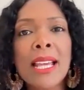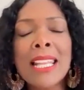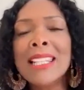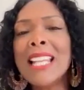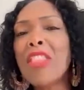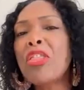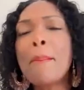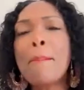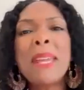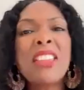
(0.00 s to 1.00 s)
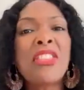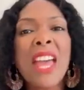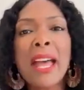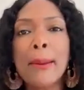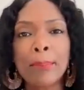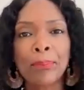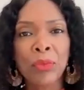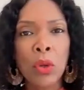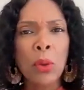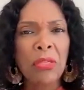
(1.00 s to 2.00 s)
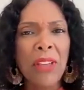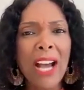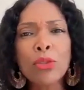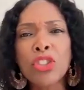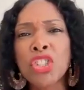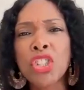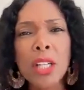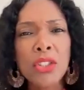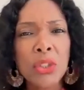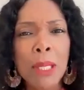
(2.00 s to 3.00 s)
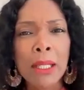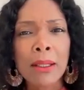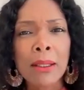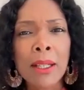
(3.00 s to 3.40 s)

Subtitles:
let them be them without judgment,